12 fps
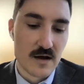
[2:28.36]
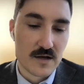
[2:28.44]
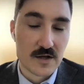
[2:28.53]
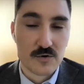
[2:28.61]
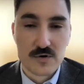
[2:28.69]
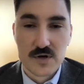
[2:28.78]

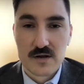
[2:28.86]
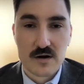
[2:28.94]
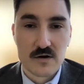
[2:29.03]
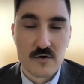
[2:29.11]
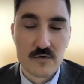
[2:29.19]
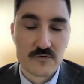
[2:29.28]
including
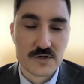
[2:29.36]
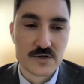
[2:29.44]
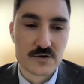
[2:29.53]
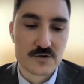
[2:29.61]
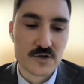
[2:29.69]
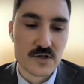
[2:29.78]
our own
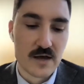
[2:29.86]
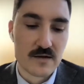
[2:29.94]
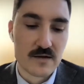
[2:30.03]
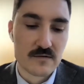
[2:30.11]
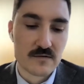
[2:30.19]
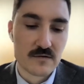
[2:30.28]
research,
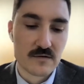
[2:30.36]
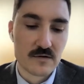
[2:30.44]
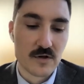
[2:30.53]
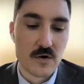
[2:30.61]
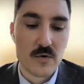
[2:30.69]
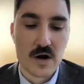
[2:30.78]
that
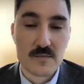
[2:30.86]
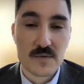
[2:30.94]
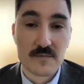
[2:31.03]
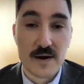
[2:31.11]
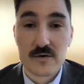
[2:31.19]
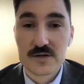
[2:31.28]
low
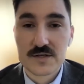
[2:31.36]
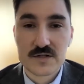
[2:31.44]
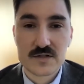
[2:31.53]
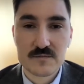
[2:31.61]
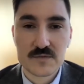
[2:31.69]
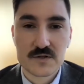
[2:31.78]
carbon power
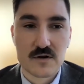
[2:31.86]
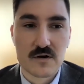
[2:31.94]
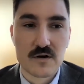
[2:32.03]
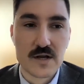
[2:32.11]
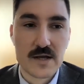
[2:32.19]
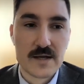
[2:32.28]
systems
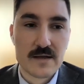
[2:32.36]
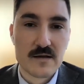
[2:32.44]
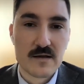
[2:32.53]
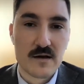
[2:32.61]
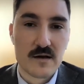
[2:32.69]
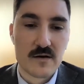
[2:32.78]

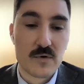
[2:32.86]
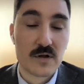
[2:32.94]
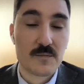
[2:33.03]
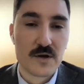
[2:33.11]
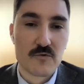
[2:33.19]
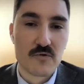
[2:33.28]

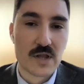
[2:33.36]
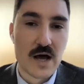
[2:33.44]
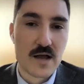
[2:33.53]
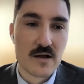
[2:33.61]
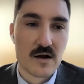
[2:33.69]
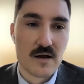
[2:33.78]
will be
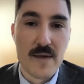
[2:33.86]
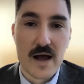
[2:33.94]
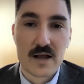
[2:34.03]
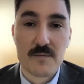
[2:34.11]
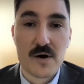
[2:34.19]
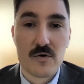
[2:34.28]
relying on a
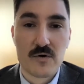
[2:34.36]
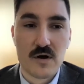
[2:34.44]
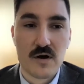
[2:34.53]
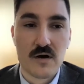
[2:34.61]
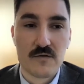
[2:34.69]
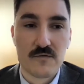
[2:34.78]
backbone
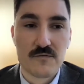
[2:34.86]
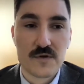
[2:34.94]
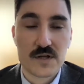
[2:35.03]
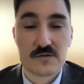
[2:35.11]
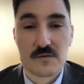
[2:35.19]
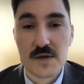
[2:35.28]
of
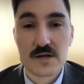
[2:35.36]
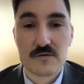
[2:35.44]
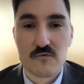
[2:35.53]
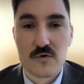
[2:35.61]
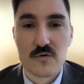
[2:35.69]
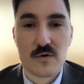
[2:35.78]
intermittent
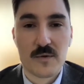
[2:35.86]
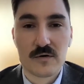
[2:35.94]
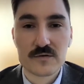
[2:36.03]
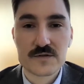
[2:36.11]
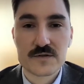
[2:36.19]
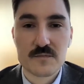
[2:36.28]

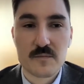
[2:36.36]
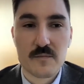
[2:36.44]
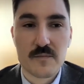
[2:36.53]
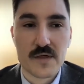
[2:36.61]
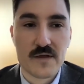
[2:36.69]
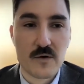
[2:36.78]
renewables.
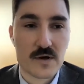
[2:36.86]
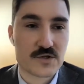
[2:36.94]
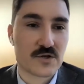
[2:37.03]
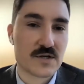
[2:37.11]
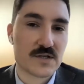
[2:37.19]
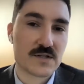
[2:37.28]
But the
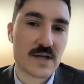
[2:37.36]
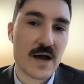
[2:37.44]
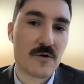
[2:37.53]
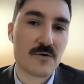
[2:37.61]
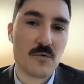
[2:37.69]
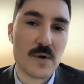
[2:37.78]
question is,
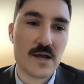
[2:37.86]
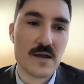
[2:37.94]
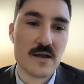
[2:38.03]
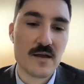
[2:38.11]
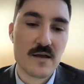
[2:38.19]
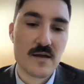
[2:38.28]
how do
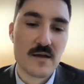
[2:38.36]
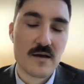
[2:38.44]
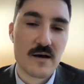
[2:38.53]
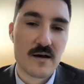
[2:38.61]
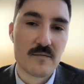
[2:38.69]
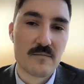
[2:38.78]
we
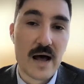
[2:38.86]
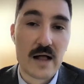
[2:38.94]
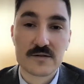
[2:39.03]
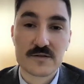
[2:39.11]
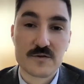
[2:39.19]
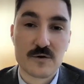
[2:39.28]

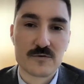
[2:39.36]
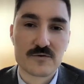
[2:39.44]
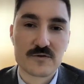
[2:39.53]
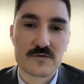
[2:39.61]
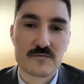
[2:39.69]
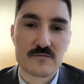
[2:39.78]
balance
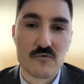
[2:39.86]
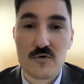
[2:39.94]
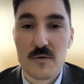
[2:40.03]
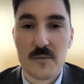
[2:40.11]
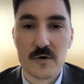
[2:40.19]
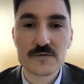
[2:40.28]
those
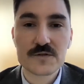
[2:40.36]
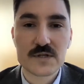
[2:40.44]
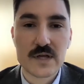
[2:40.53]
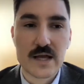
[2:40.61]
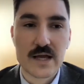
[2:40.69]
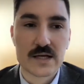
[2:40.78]
renewables?
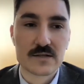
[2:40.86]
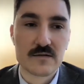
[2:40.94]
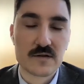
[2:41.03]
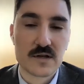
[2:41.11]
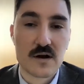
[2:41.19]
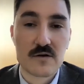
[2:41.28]
And
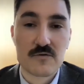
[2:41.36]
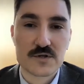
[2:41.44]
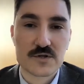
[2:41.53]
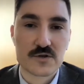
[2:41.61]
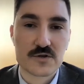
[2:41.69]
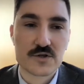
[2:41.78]
in our
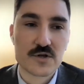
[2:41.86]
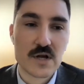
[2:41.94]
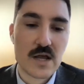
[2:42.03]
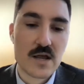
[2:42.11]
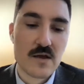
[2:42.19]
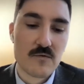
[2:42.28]
research,
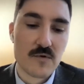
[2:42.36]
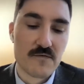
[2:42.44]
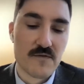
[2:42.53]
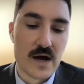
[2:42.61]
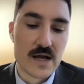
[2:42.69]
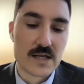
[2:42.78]
we
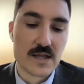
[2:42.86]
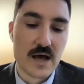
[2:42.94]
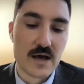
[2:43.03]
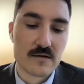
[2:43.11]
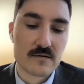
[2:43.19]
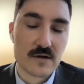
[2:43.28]
find
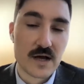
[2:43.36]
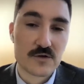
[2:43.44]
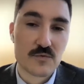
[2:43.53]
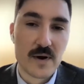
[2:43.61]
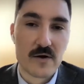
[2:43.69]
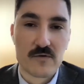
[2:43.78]
that
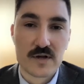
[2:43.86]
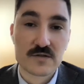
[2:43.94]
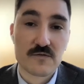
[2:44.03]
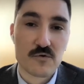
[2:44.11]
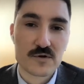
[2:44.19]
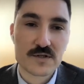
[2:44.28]
hydropower
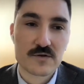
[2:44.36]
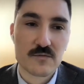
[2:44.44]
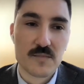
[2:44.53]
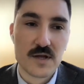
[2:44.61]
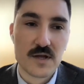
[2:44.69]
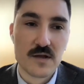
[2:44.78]
reservoirs
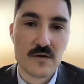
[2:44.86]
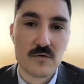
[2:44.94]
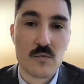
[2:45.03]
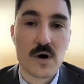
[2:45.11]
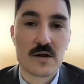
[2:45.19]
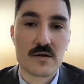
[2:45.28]
could be
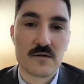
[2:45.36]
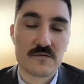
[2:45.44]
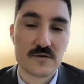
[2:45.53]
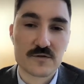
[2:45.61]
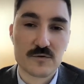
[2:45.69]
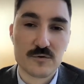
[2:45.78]
one of
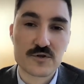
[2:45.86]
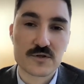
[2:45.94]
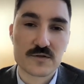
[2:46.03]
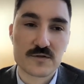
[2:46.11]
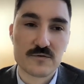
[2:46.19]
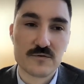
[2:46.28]
the
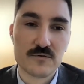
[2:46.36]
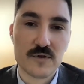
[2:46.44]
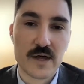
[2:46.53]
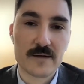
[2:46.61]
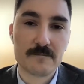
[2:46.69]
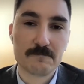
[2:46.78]
solutions to do
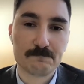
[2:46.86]
that.